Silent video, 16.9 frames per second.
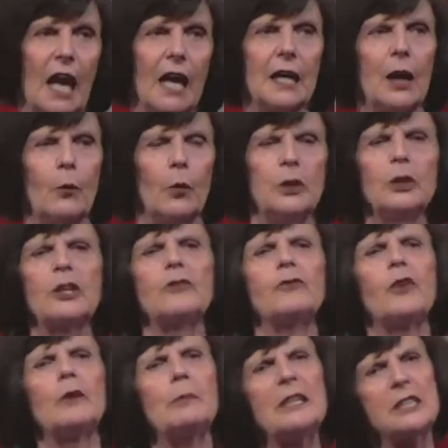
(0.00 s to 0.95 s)
We're looking
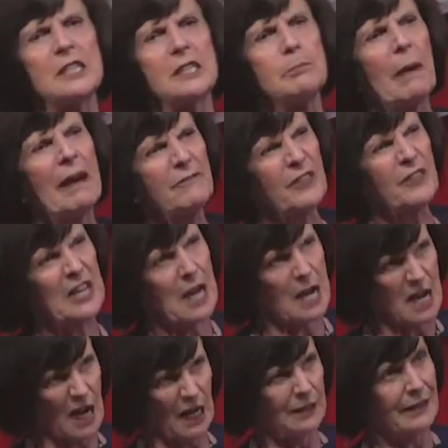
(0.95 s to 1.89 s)
for Mrs. Muffin.
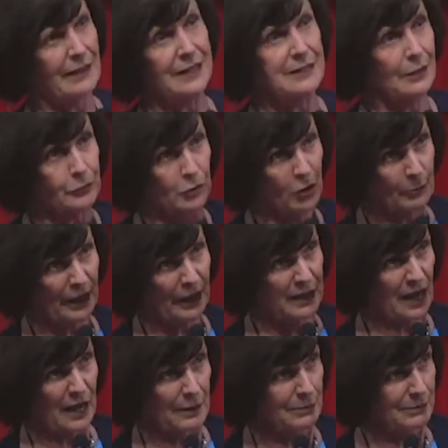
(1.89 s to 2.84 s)
They never know my
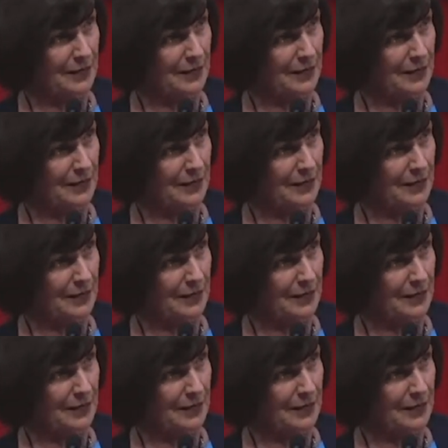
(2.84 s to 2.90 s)
name.